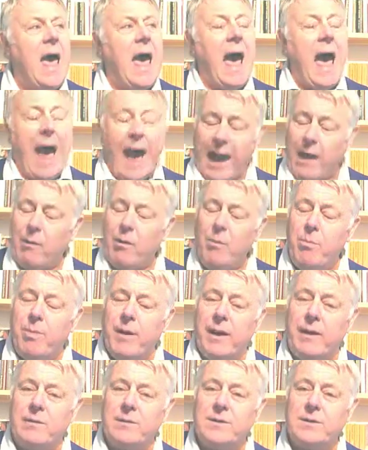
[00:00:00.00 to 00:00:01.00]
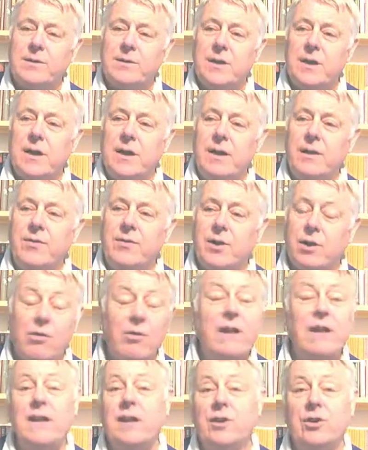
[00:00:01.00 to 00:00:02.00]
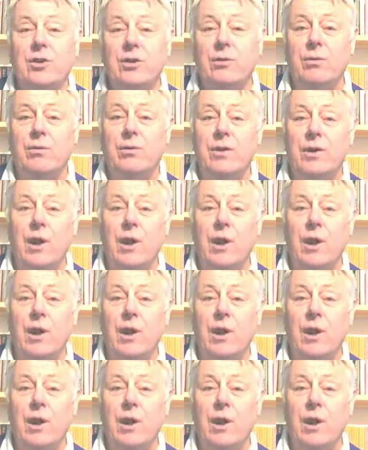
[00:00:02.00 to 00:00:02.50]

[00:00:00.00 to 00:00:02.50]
How about the green issue,